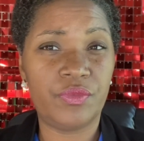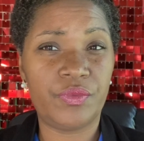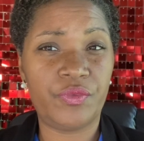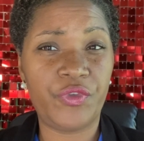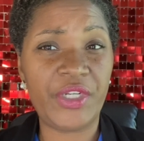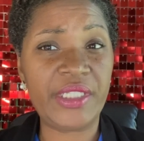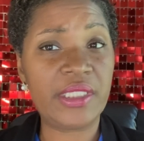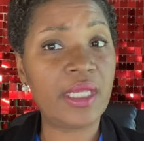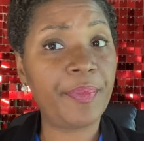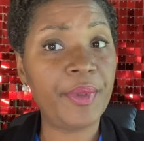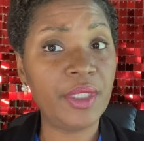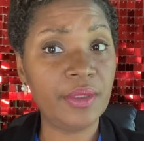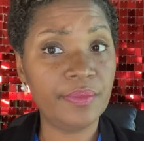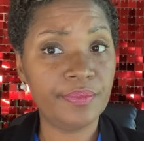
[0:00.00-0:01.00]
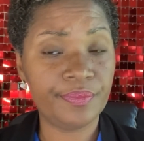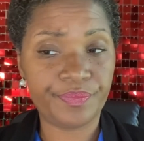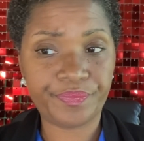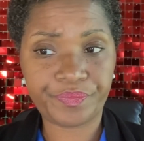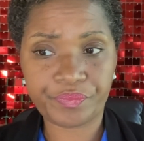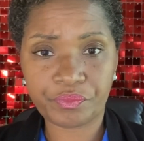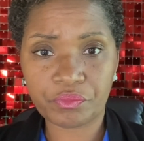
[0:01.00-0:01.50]
friend supper,
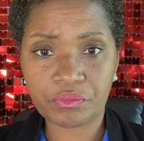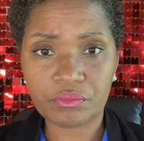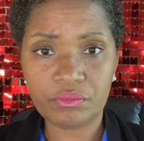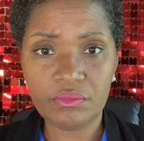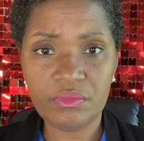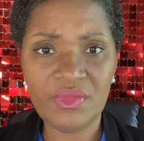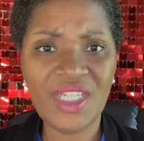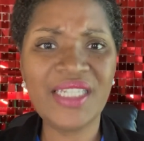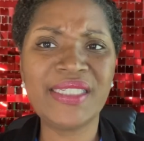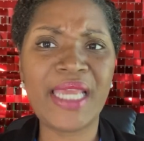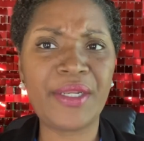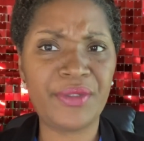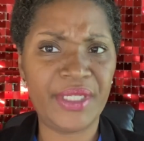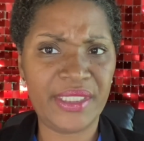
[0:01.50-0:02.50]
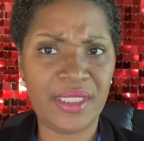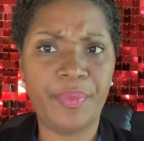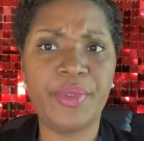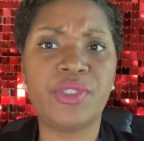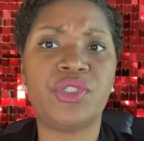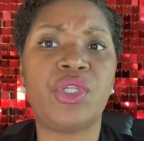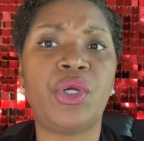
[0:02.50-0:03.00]
Saturday supper.
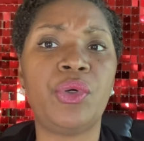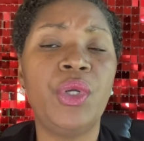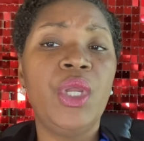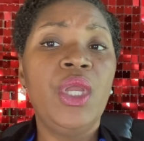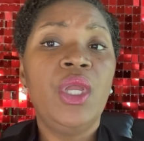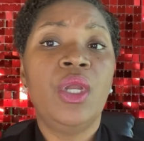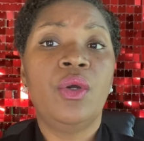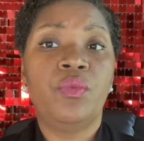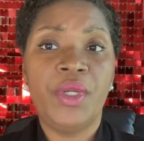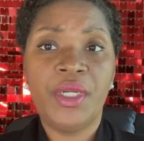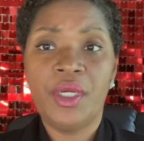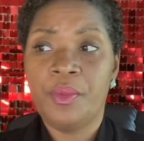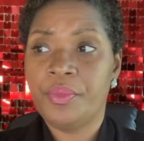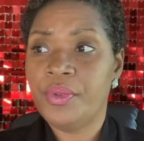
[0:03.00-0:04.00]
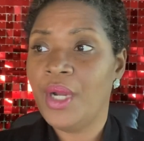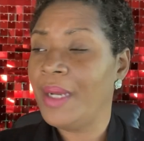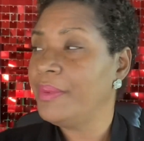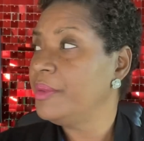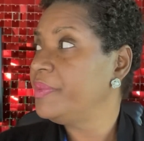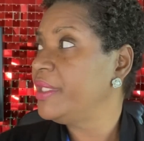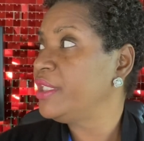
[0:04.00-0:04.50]
So we're going to
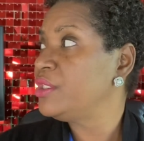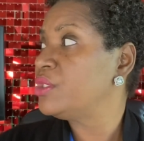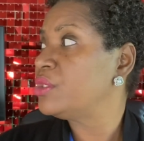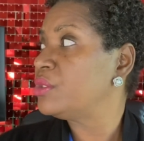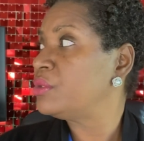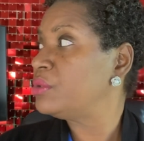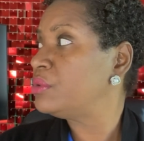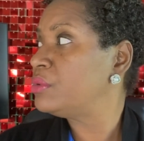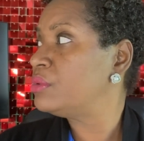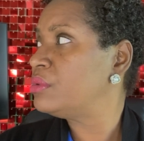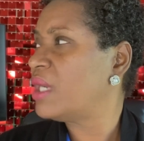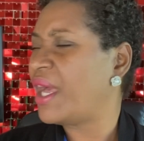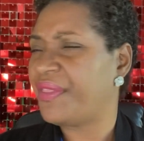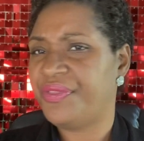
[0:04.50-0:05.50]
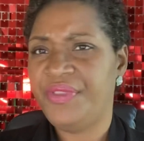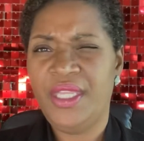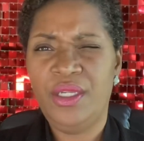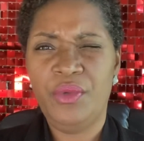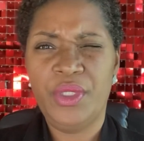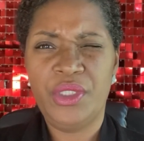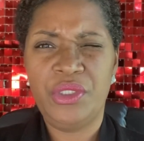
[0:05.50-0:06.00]
probably do, I
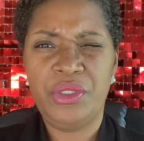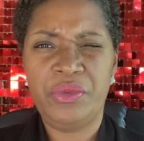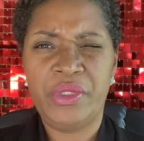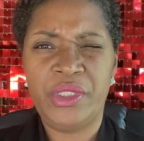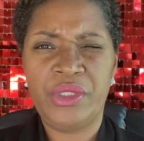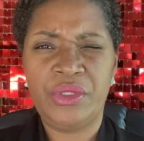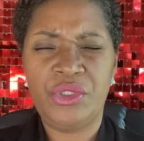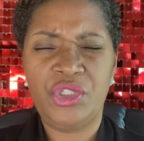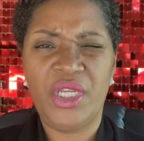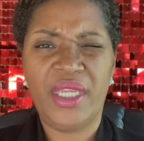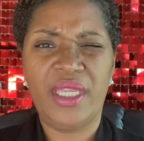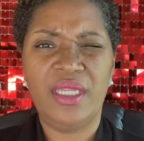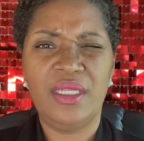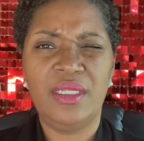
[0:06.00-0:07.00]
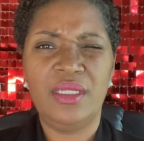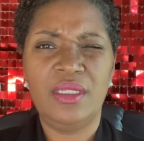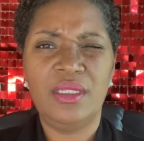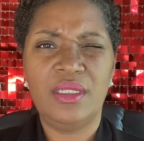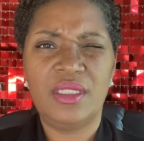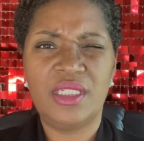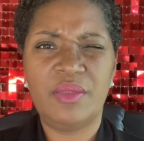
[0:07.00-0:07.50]
think we're doing chicken,
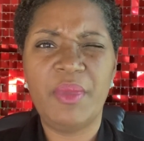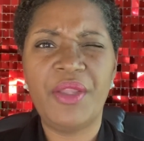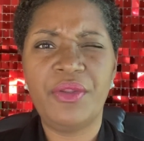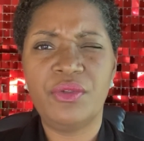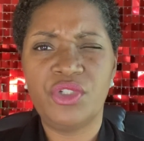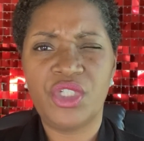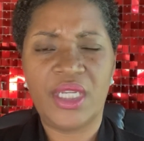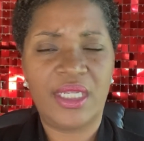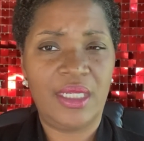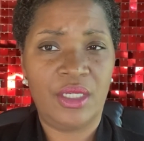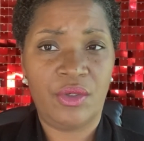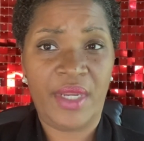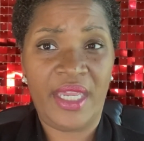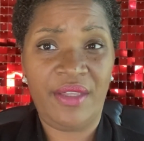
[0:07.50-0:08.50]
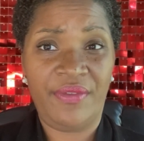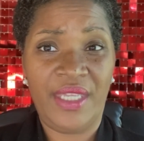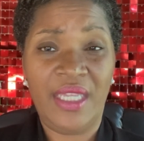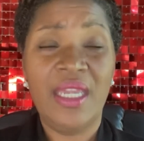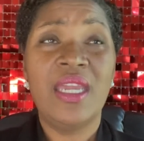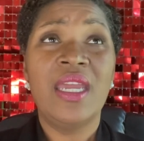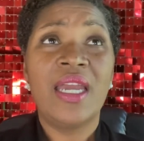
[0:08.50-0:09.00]
smothered chicken and gravy.
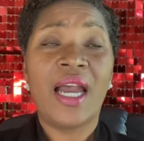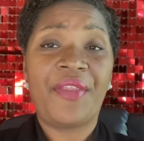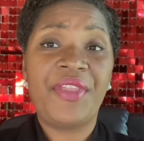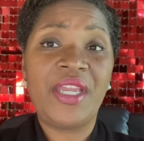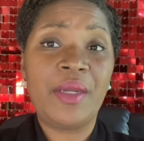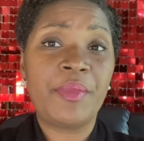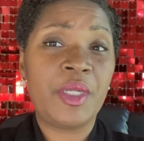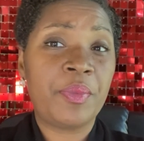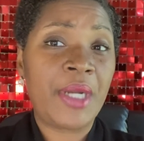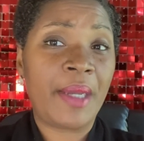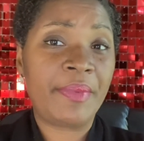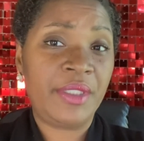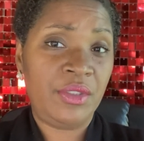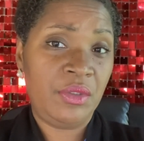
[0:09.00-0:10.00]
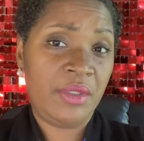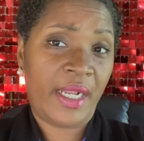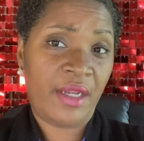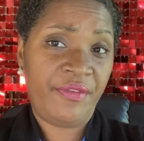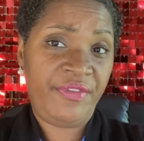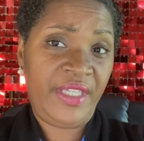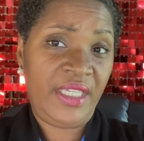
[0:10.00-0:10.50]
I think I'm going to probably do like
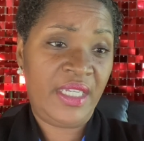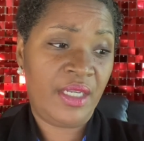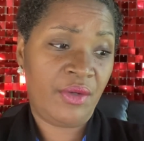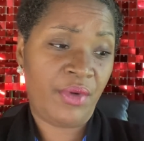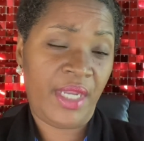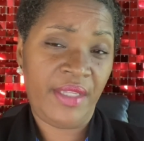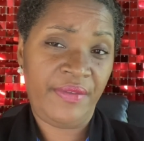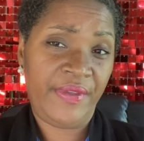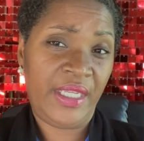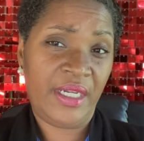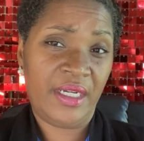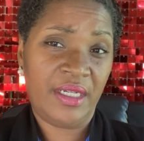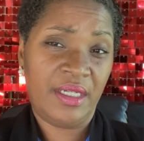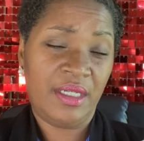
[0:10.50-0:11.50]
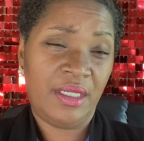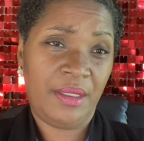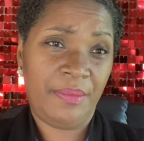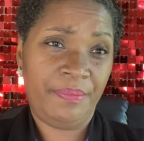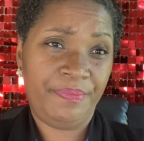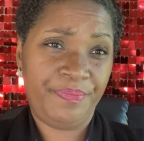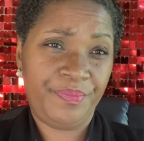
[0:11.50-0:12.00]
a vegan gravy, uh,
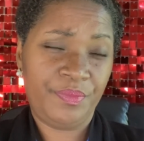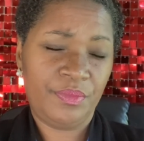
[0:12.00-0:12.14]
um,